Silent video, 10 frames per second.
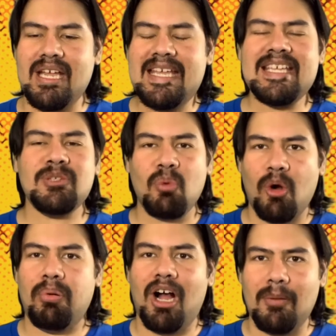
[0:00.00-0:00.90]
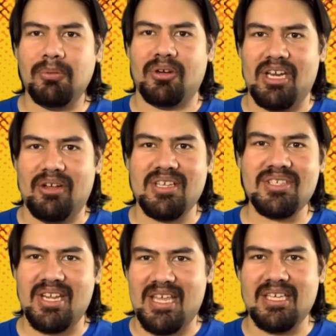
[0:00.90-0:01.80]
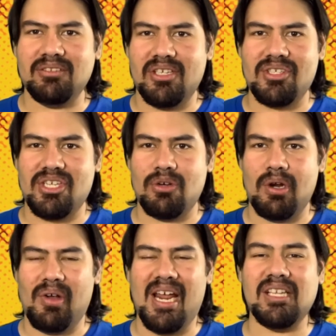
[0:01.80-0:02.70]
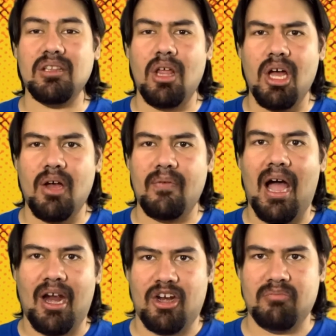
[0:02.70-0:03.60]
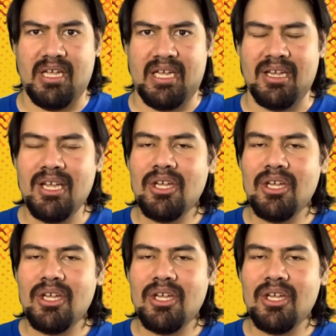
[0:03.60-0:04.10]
He's more popular now. He's an A-list hero, and I love Iron Man.